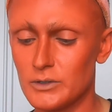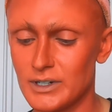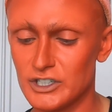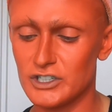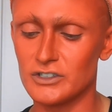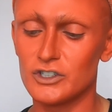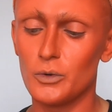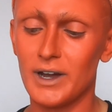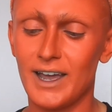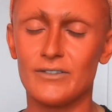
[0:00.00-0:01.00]
question, do
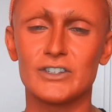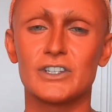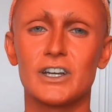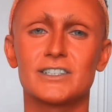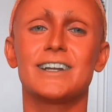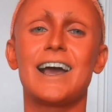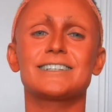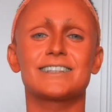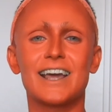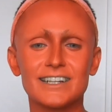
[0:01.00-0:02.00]
I have a certain
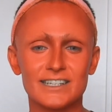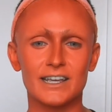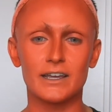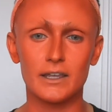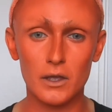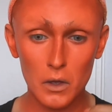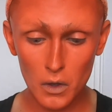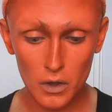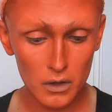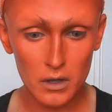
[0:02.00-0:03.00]
aesthetic?
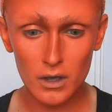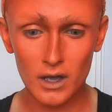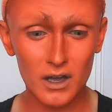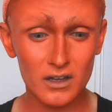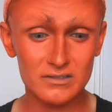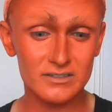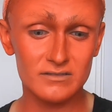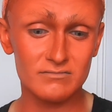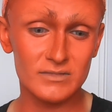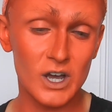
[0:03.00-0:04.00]

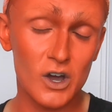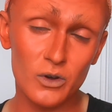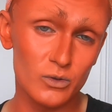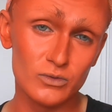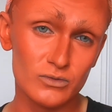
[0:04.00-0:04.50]
No.